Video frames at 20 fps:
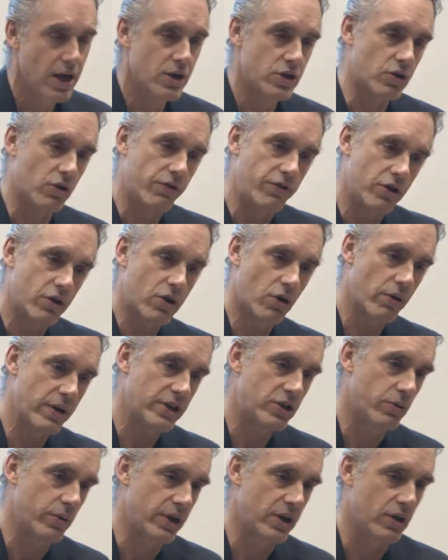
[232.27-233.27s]
So if you go
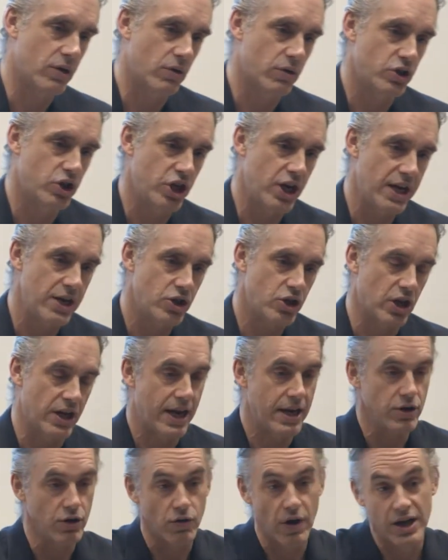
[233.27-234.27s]
into a negotiation
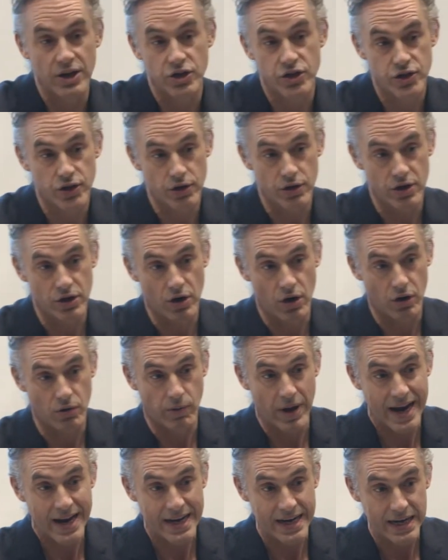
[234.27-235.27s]
and you're uncertain
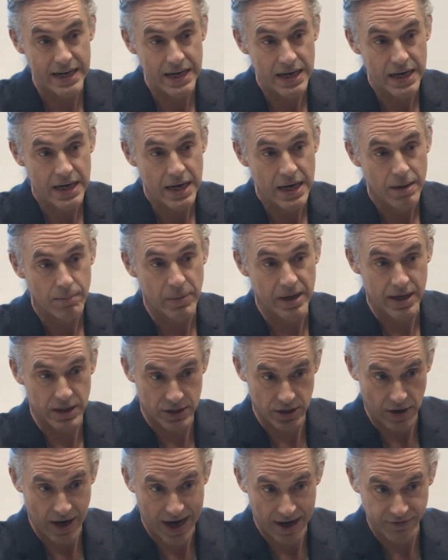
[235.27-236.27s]
already
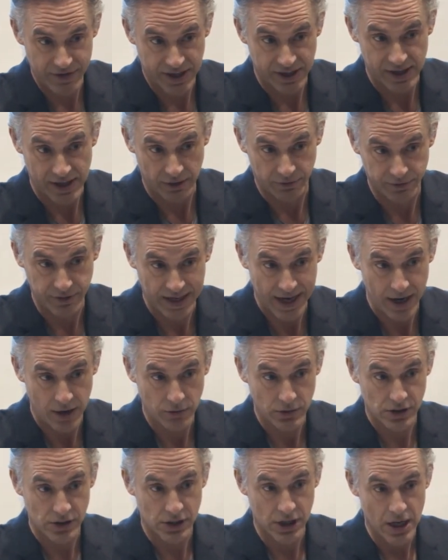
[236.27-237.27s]
because you have
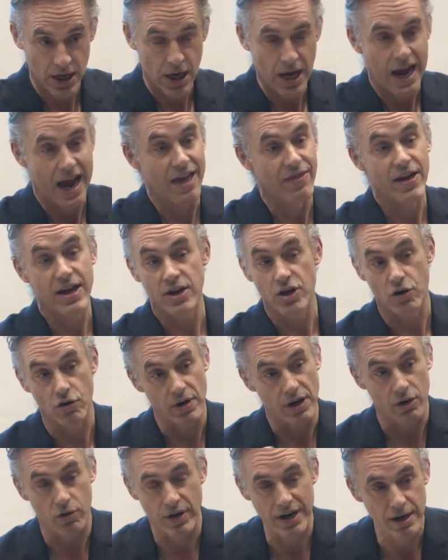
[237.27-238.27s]
self-doubts, and then
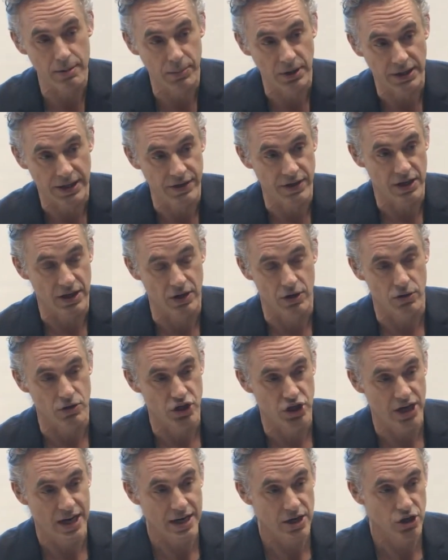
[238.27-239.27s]
you're agreeable in the
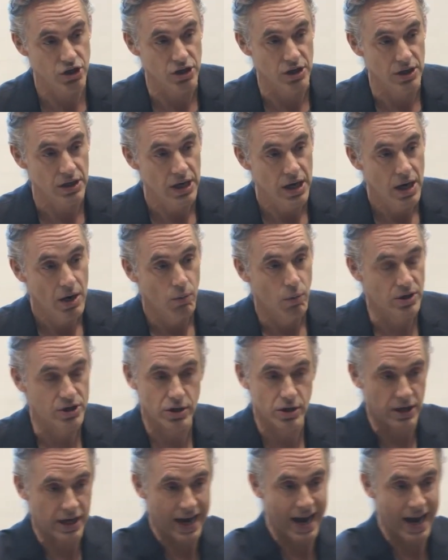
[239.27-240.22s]
negotiation, what's going